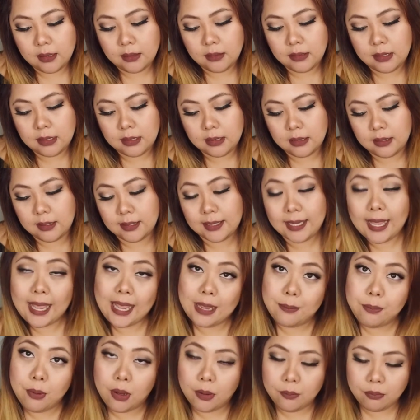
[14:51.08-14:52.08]
the
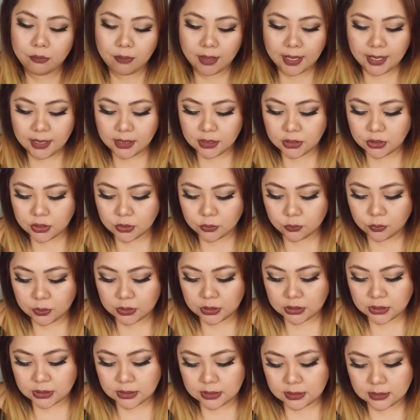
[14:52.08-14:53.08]
K-pop range,
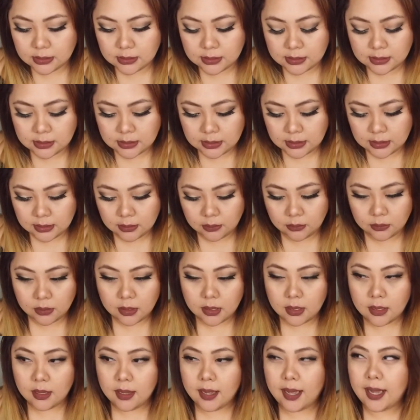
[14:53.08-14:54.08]
which is the,
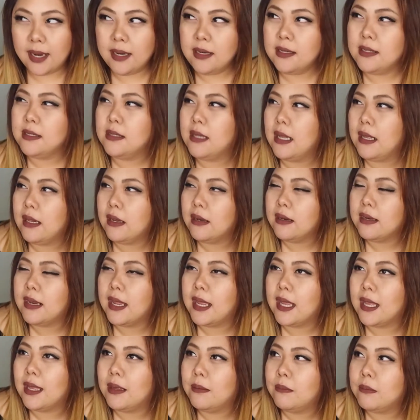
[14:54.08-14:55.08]
how do you say her
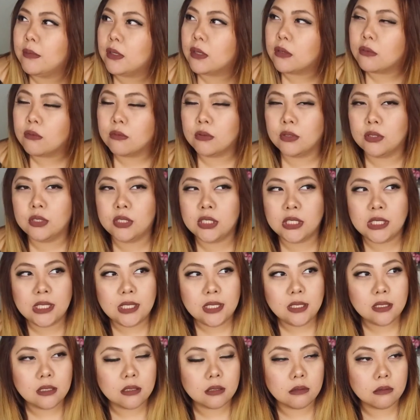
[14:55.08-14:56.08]
name,
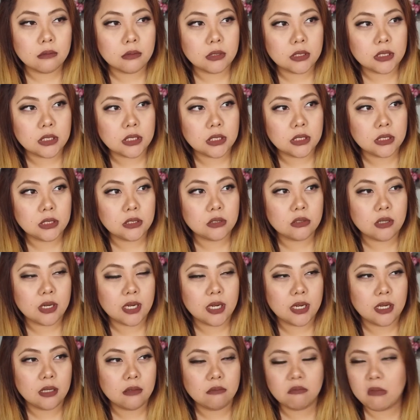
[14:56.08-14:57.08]
Karuchi
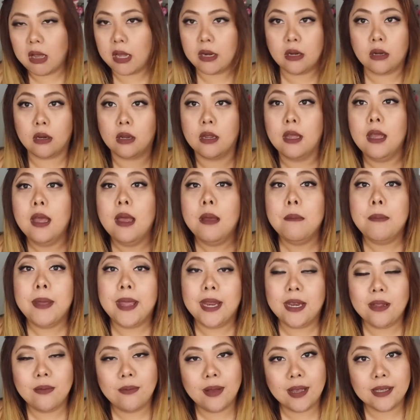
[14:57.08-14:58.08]
Tran, I don't know, but
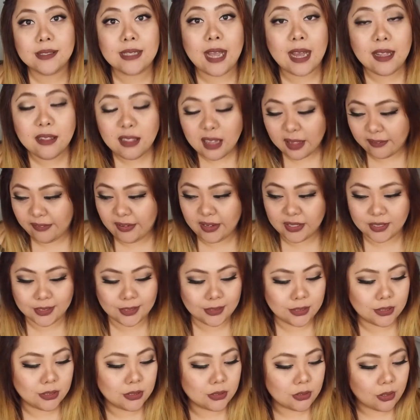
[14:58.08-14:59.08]
anyways, I love her,
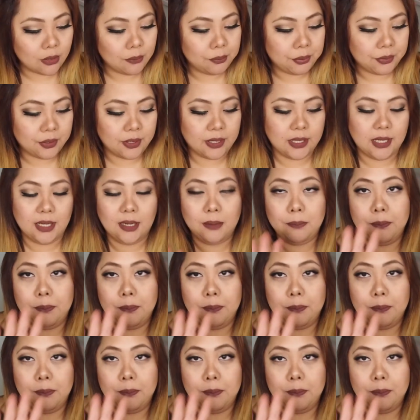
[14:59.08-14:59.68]
she's so pretty.